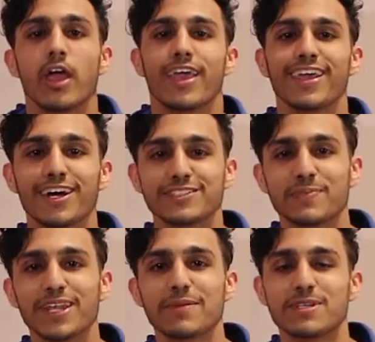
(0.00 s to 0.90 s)
Hey guys,
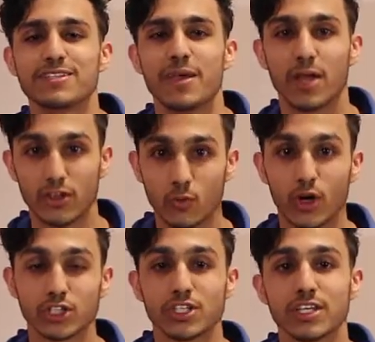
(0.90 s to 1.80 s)
my name is Ev and you're
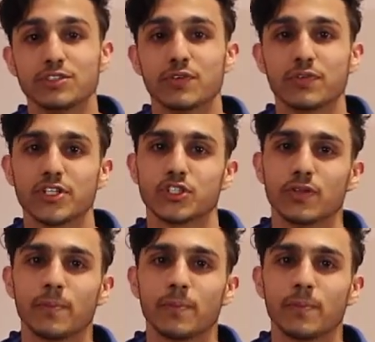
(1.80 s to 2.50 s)
watching K Z Official.